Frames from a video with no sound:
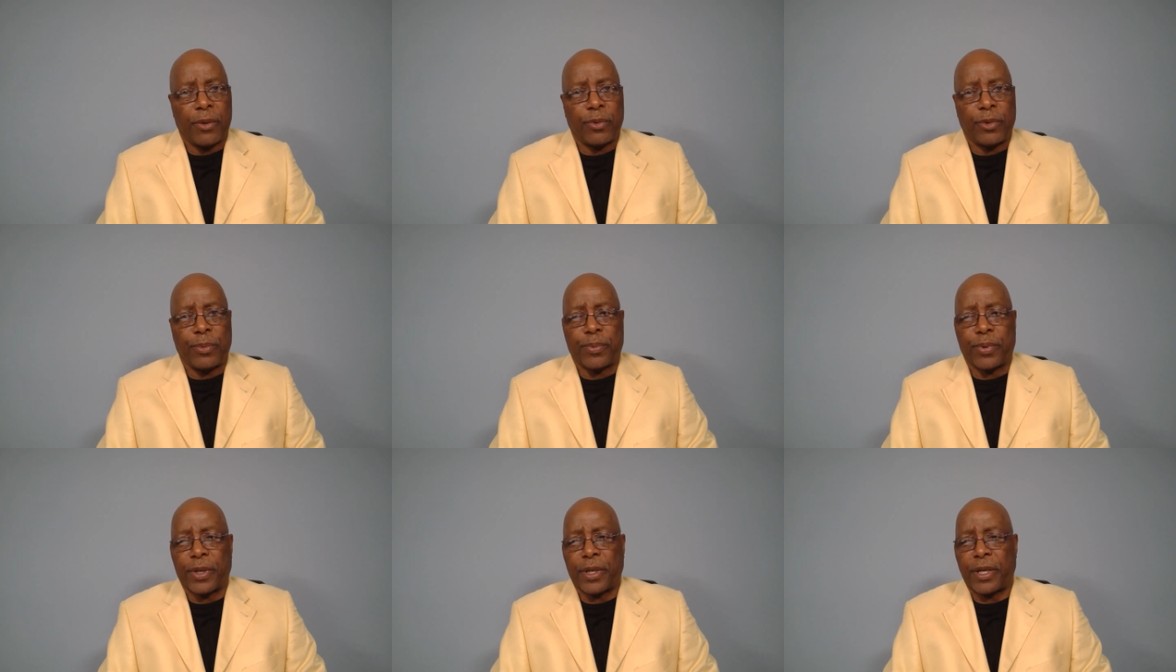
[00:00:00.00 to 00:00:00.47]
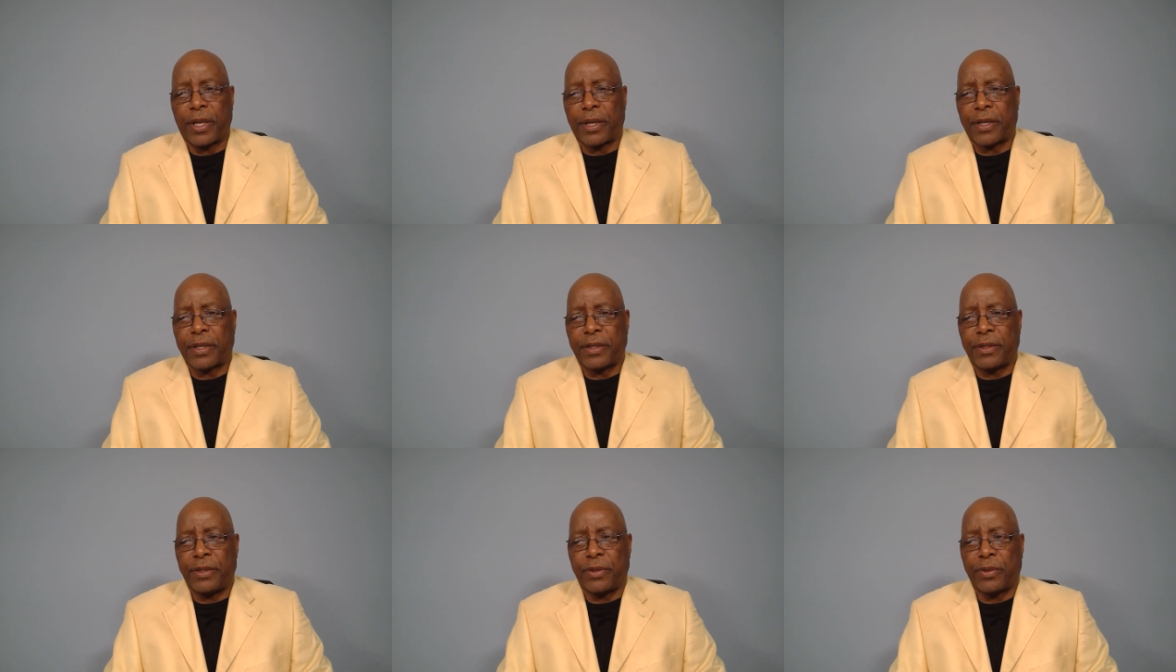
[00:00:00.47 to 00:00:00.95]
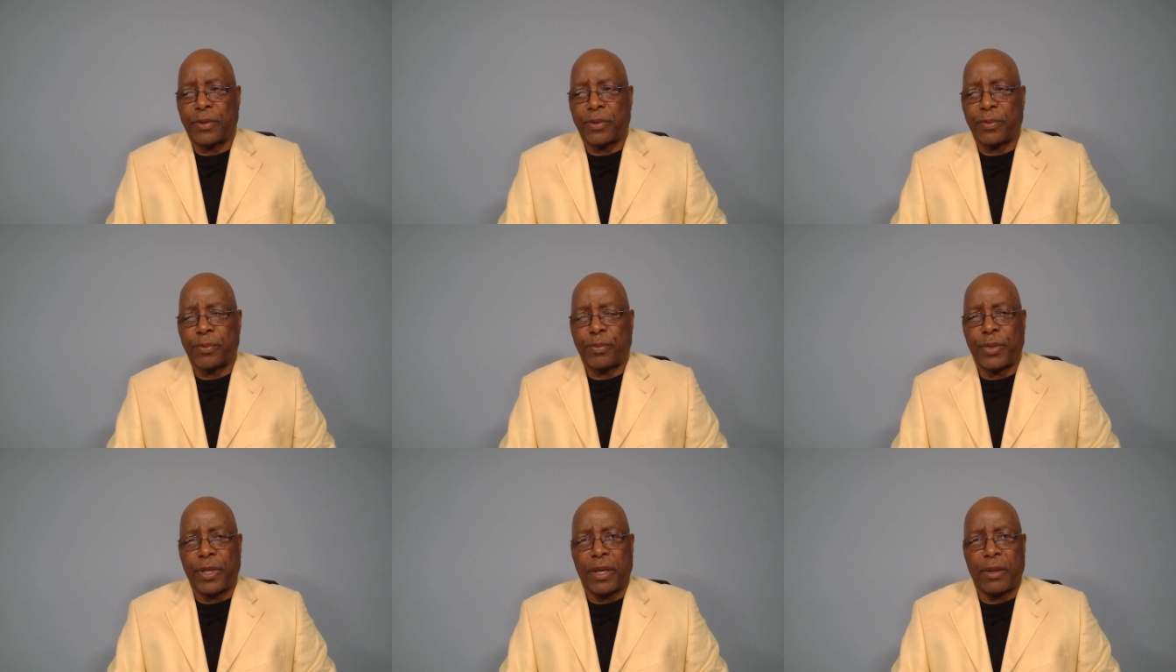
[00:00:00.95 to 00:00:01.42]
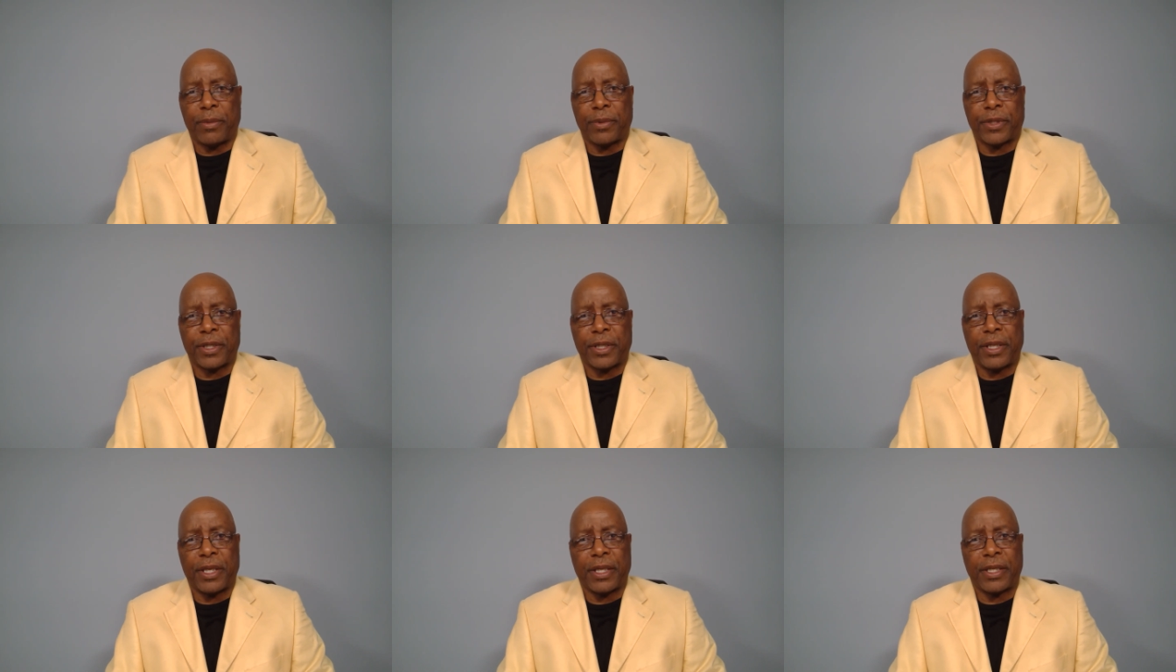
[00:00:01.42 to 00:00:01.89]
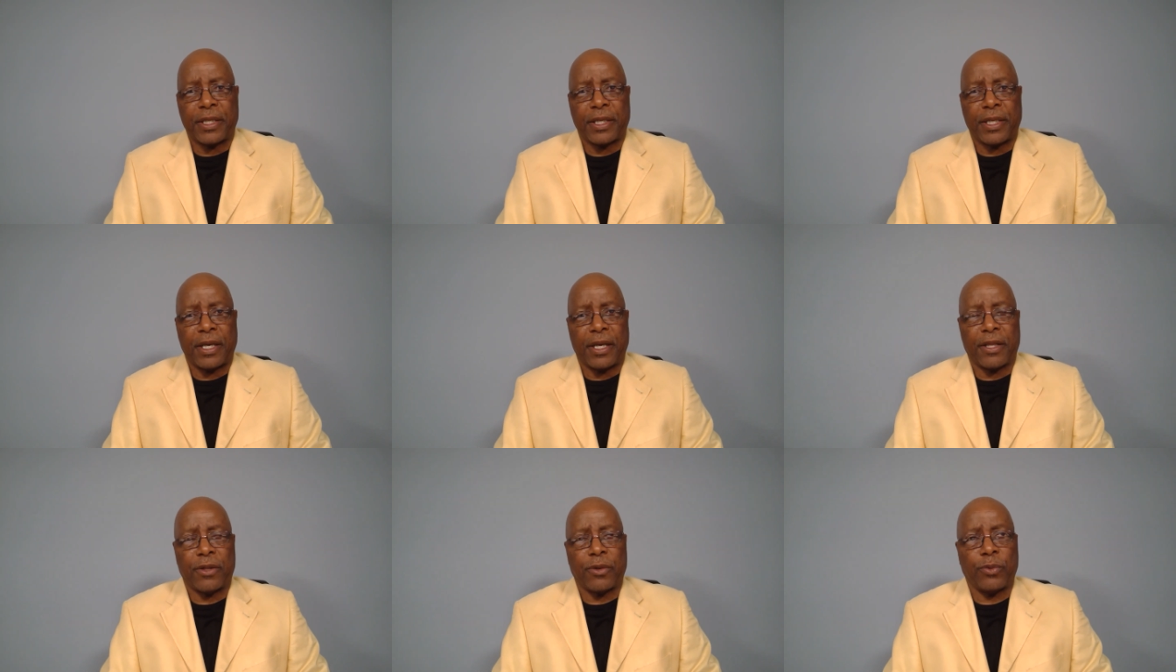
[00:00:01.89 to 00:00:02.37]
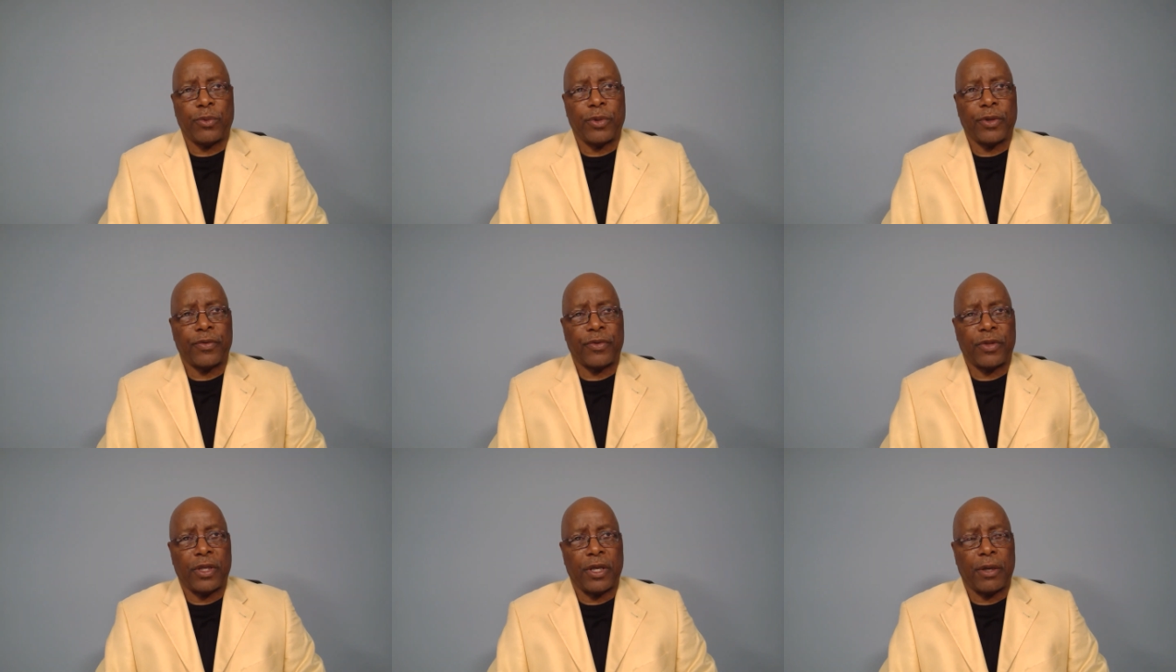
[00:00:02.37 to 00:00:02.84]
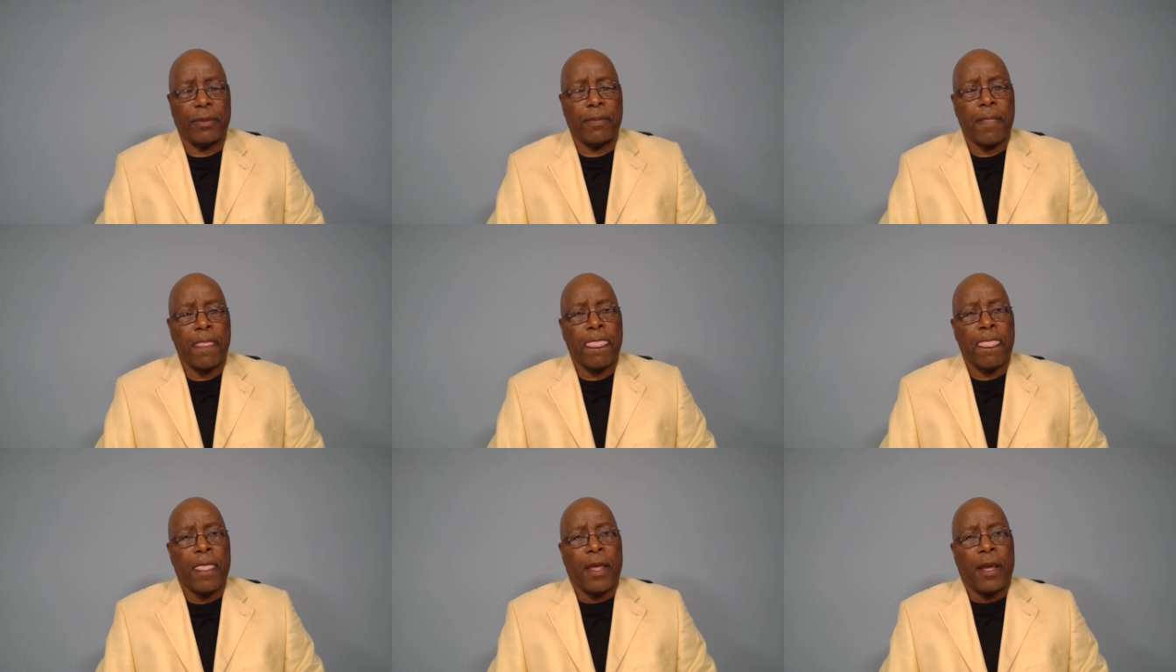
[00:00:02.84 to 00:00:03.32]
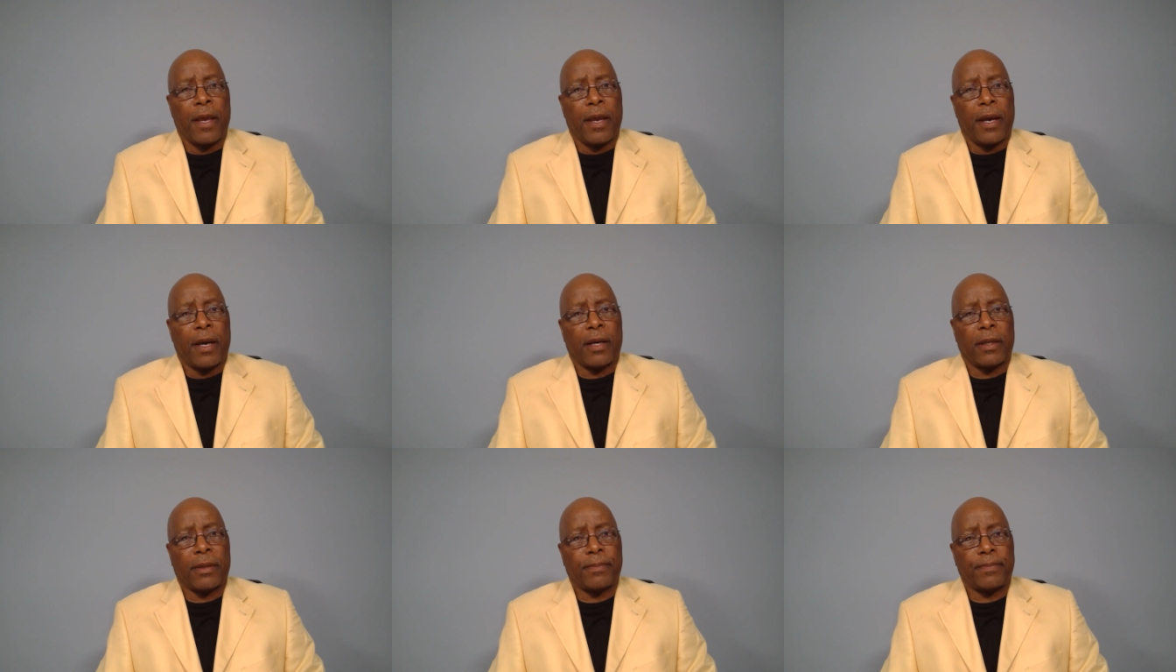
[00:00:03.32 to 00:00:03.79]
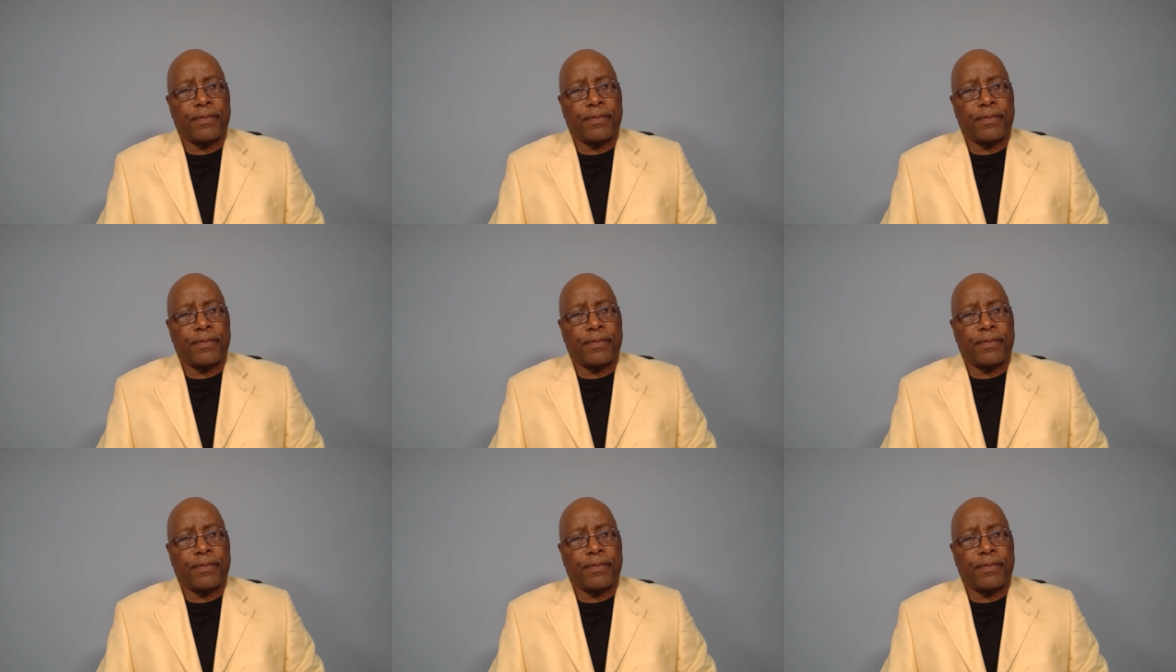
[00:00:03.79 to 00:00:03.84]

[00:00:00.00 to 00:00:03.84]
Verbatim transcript: We pray that you know be able to get together with them uh,